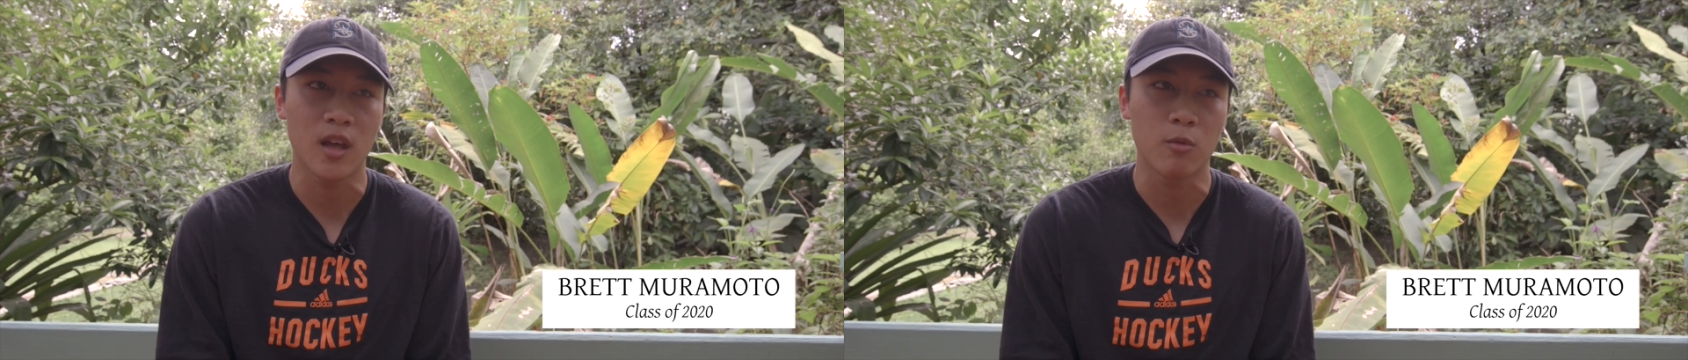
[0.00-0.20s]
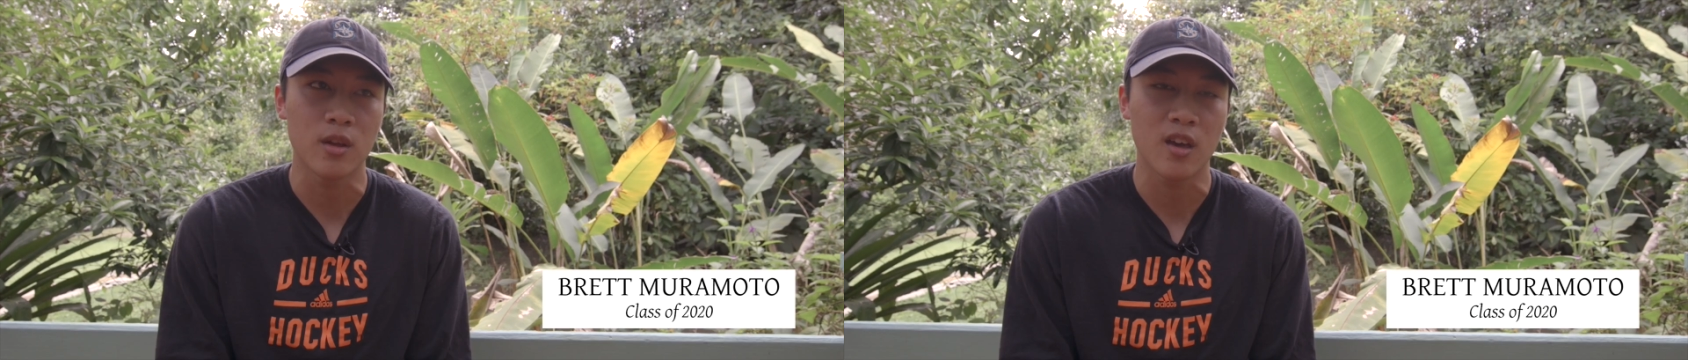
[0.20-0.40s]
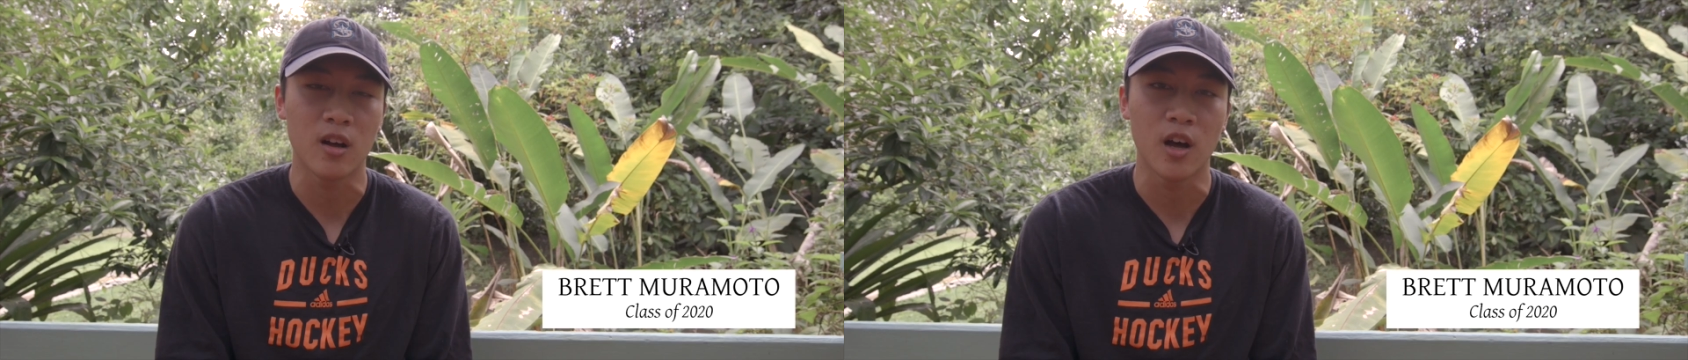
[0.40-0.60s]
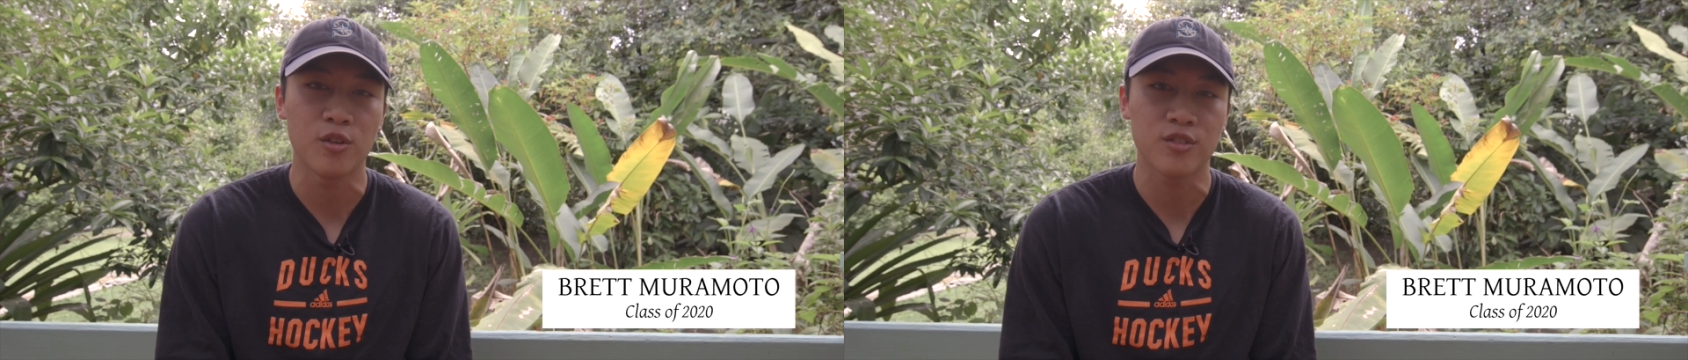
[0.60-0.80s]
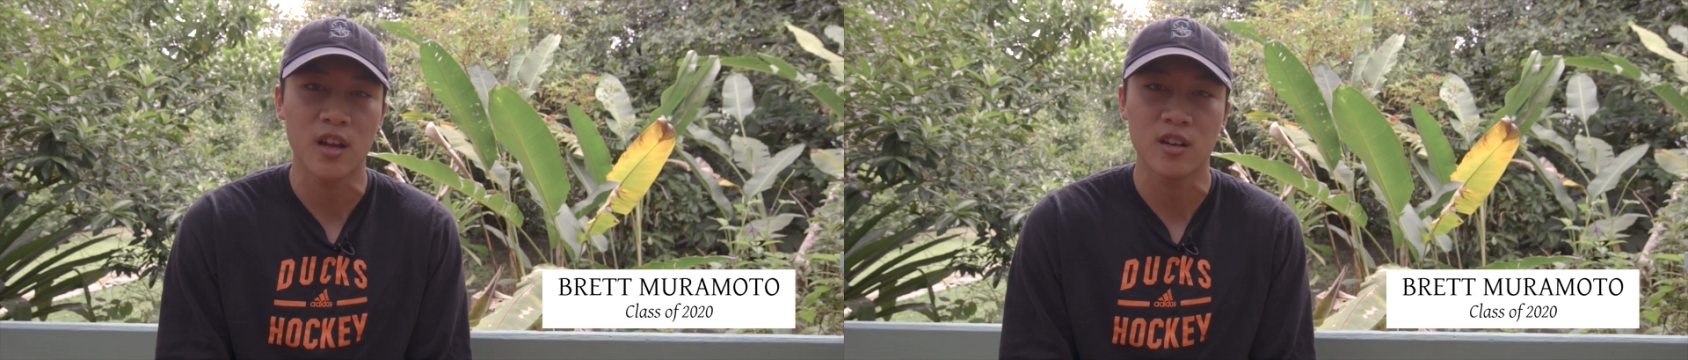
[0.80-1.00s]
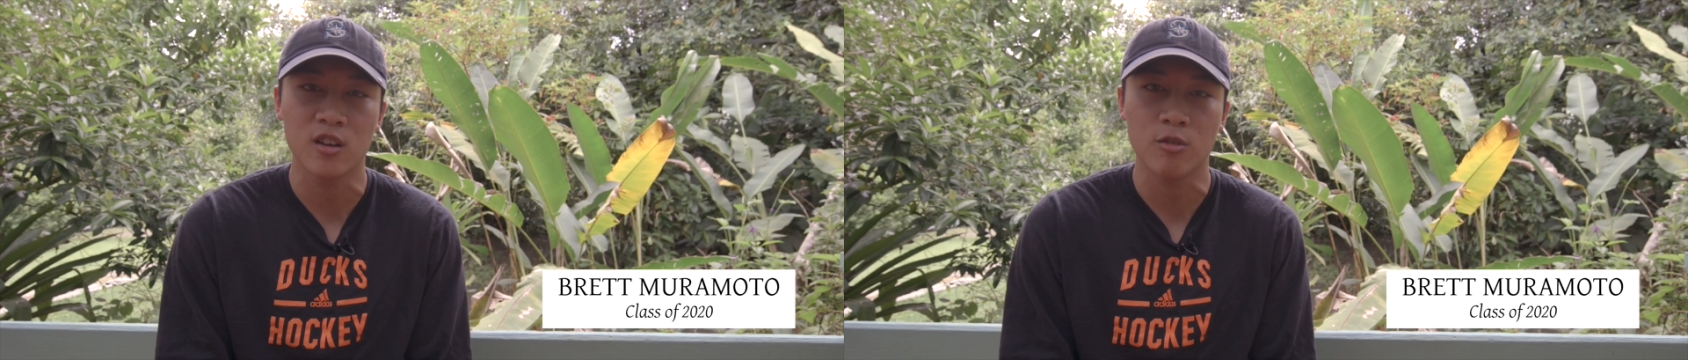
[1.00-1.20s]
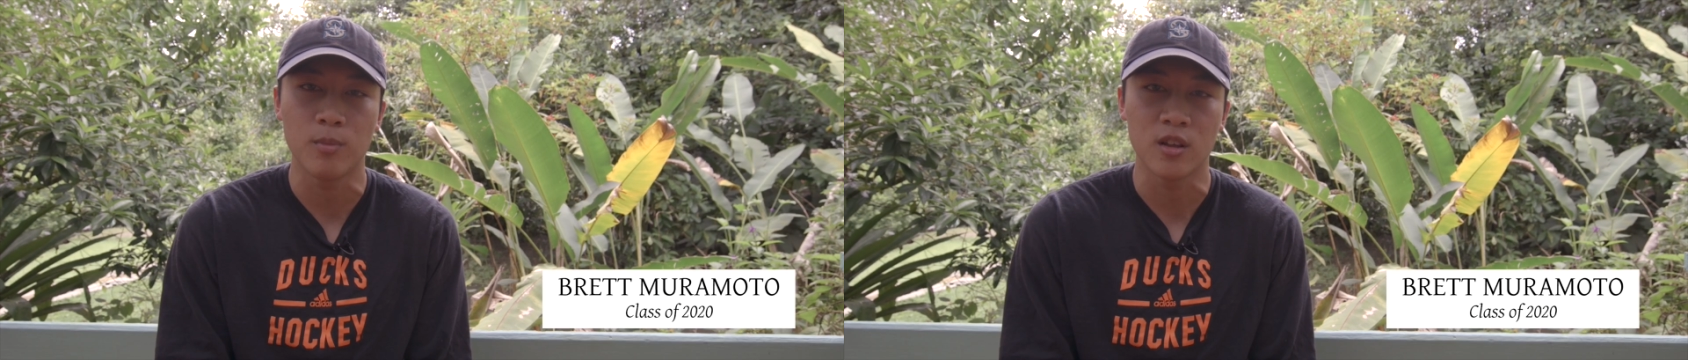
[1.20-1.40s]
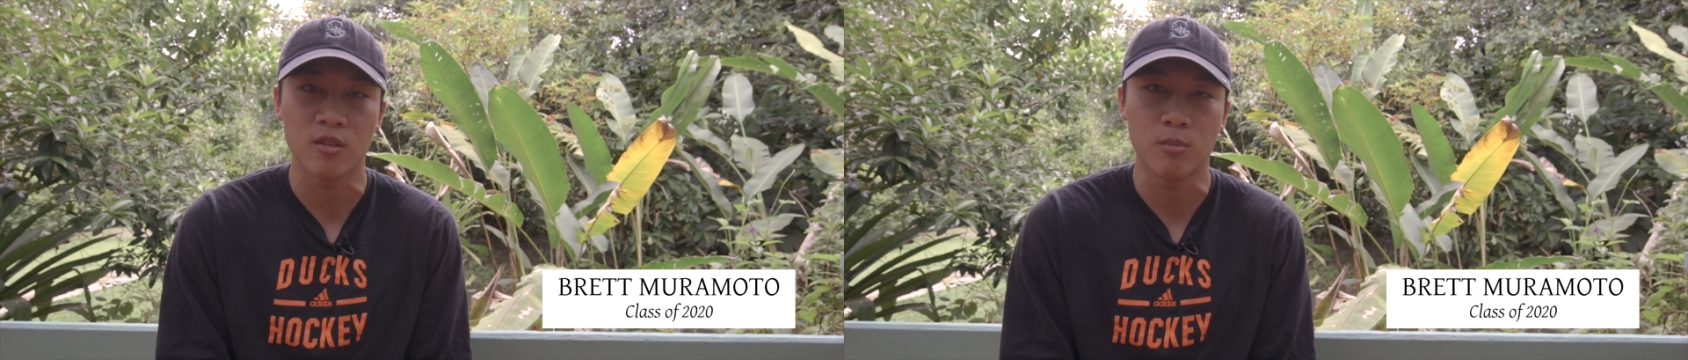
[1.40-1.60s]
that we tell other scientists,
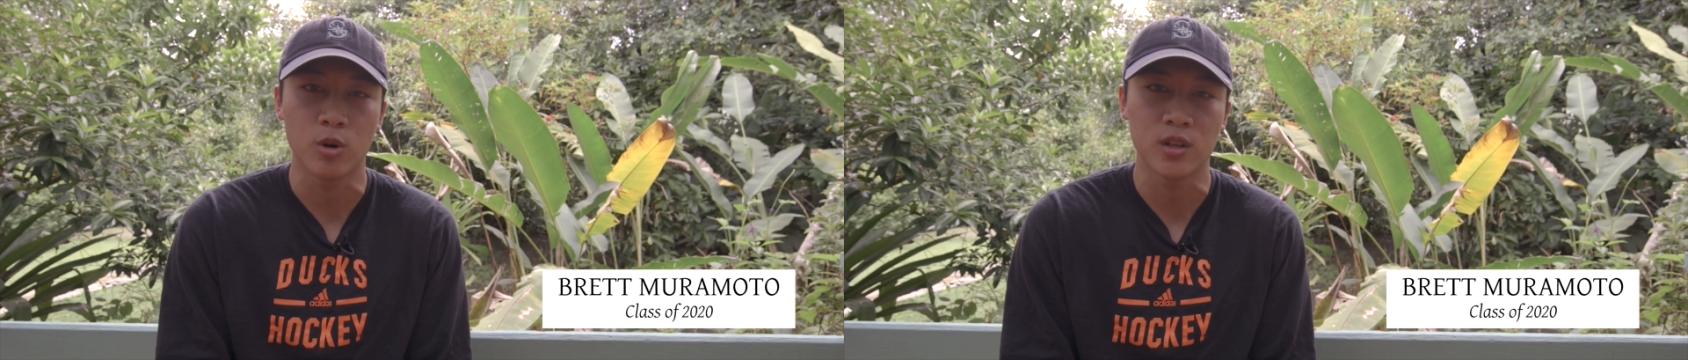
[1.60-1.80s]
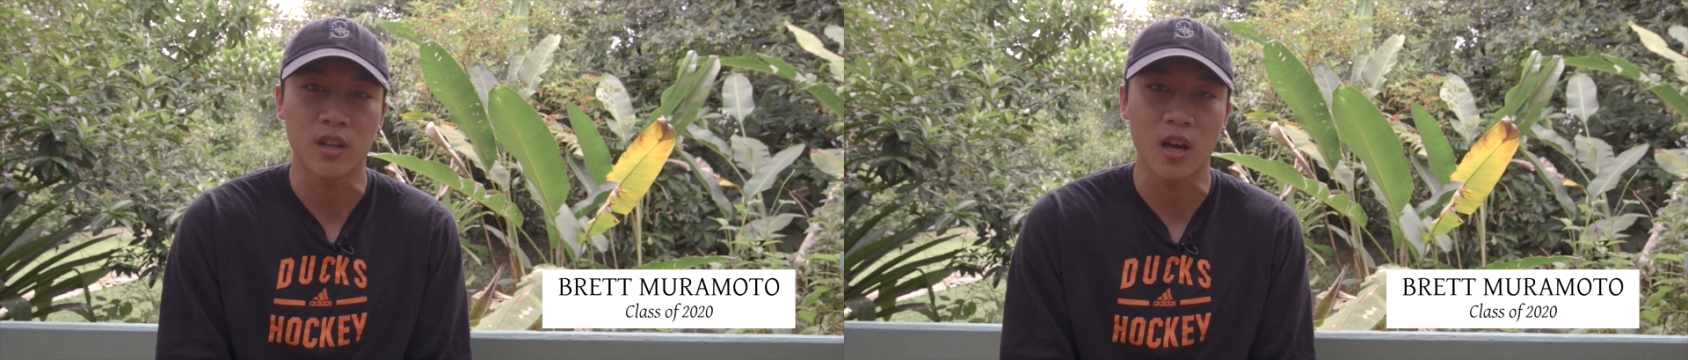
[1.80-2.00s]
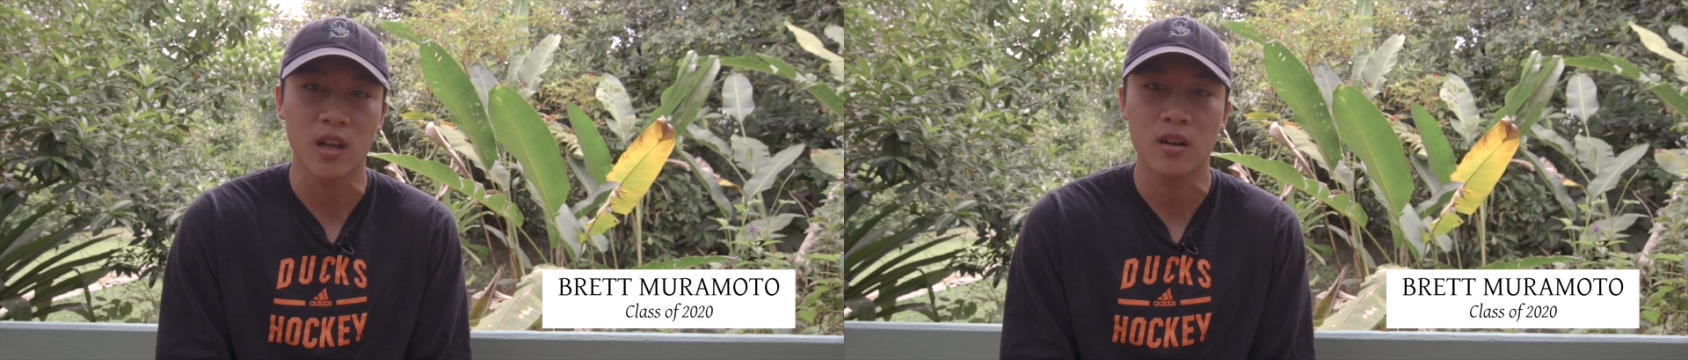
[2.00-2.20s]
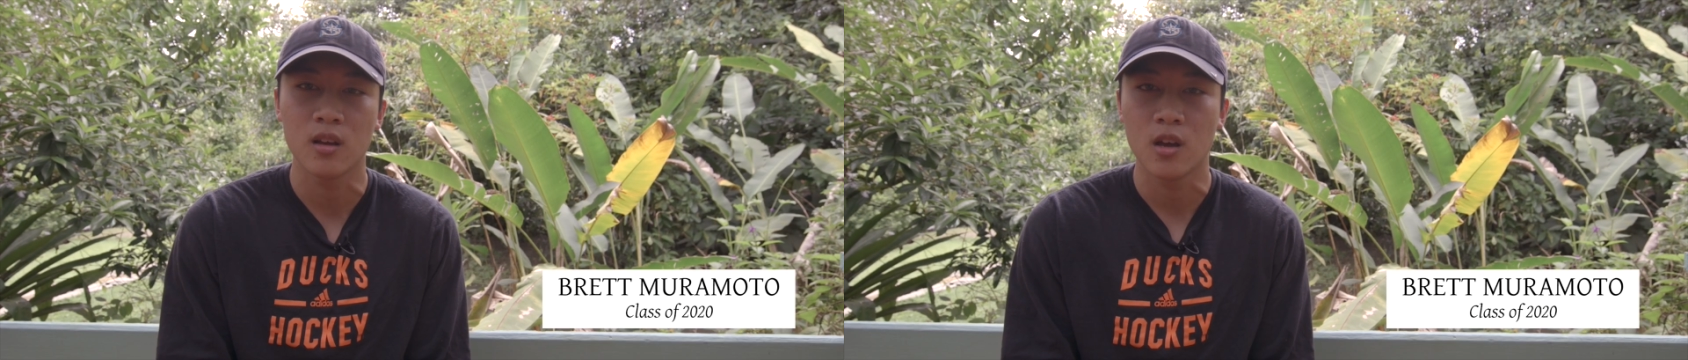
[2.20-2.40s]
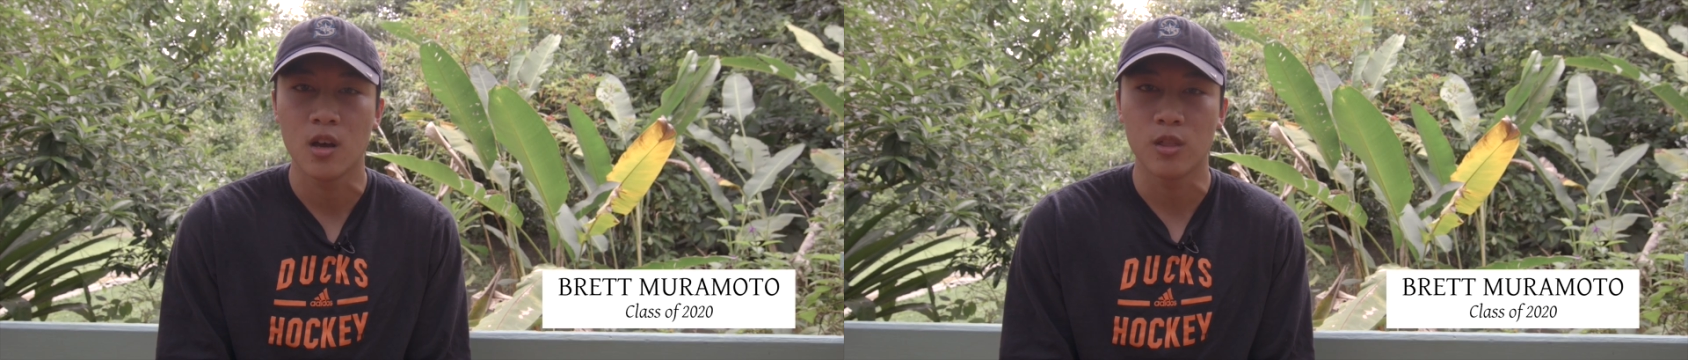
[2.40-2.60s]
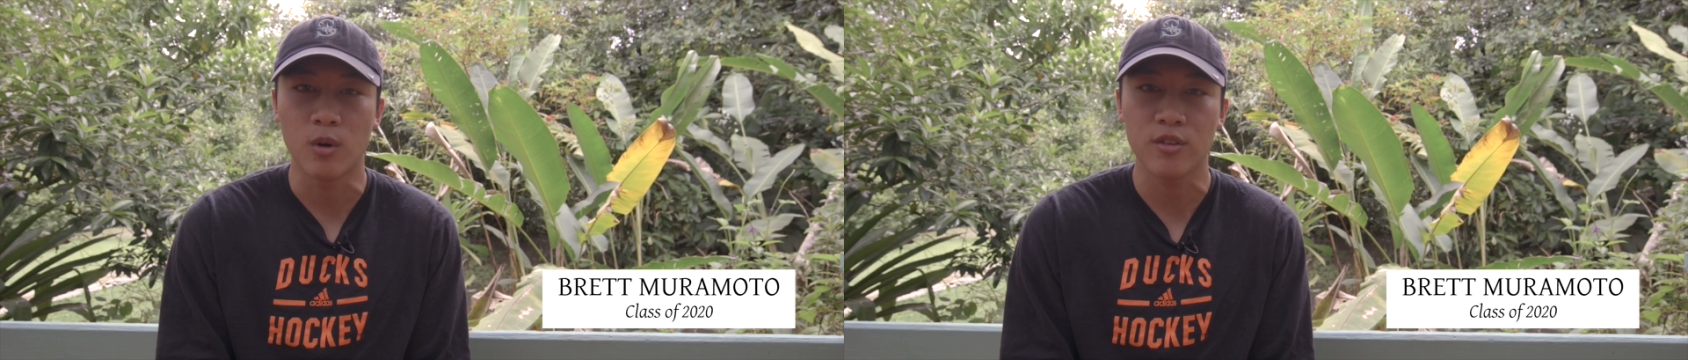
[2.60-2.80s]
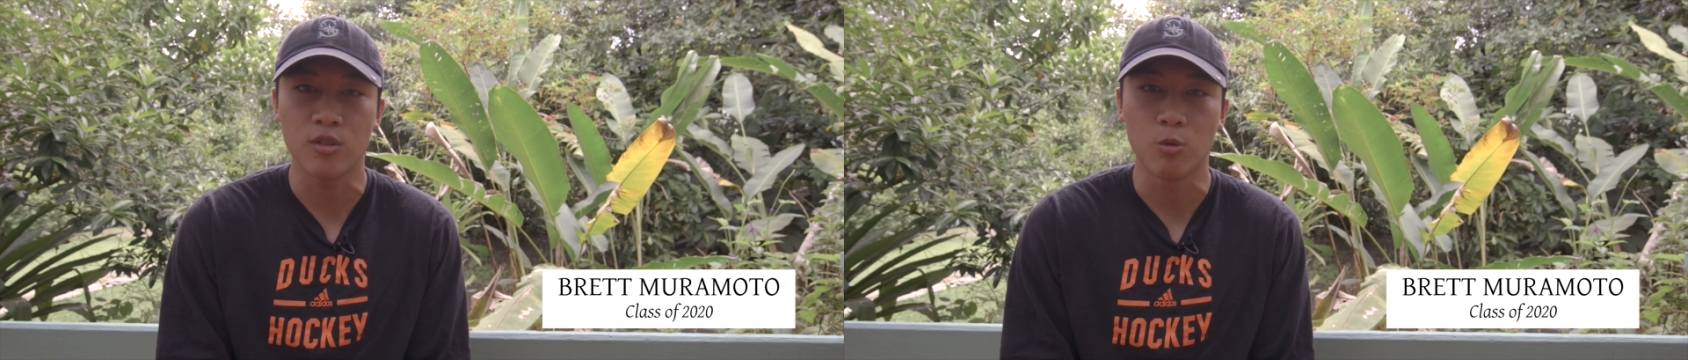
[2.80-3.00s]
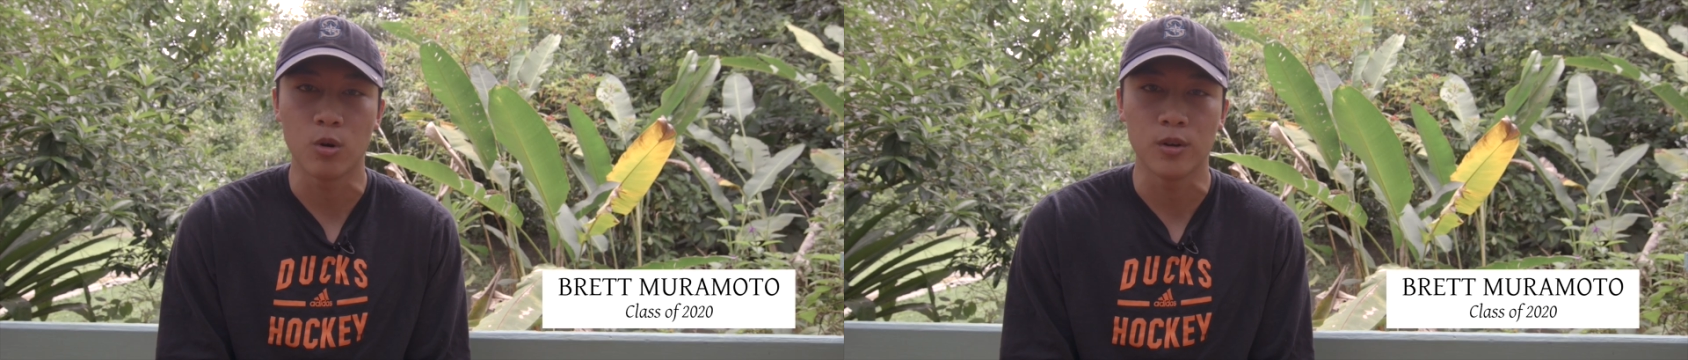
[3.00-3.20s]
but it's important that the rest of
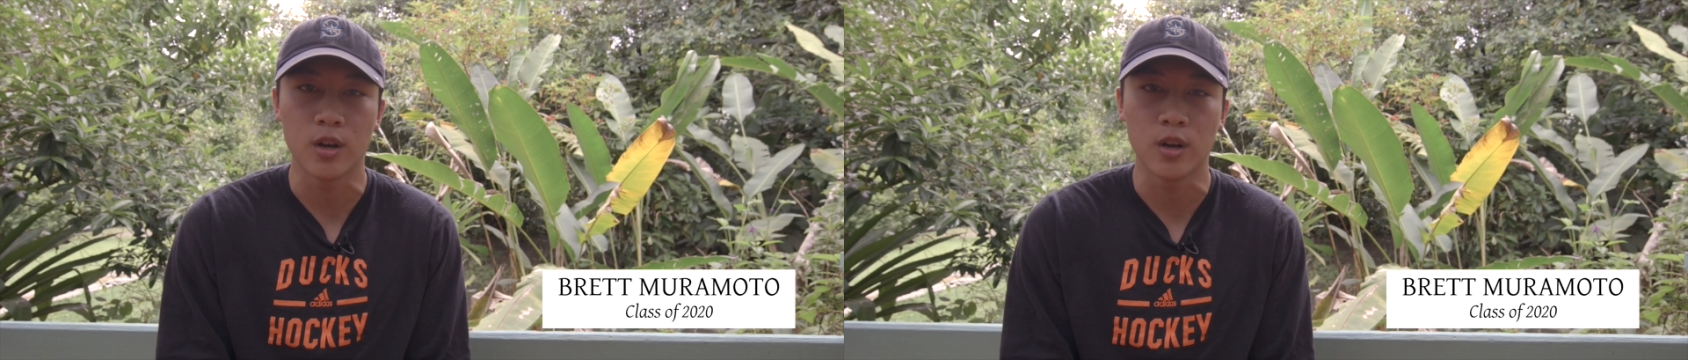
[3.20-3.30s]
the world